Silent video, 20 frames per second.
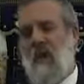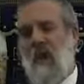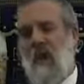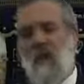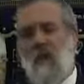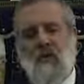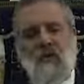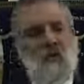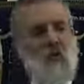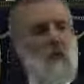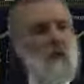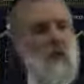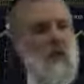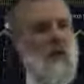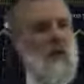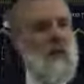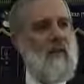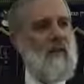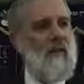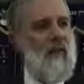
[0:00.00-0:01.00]
I don't know
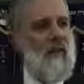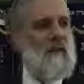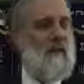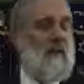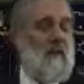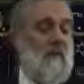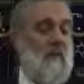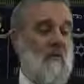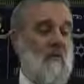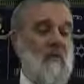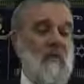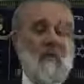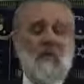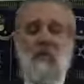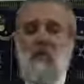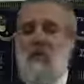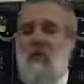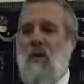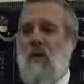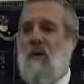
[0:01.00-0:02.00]
about it. I didn't look
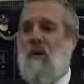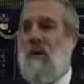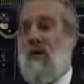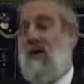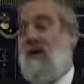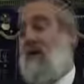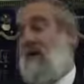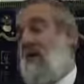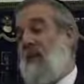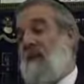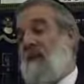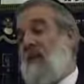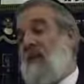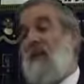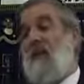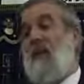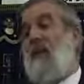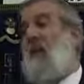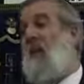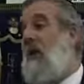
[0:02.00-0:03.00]
into it. I, they,
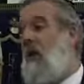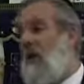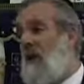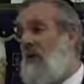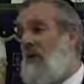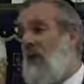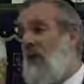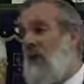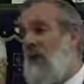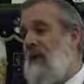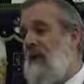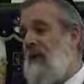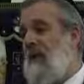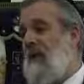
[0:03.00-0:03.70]
nobody called me.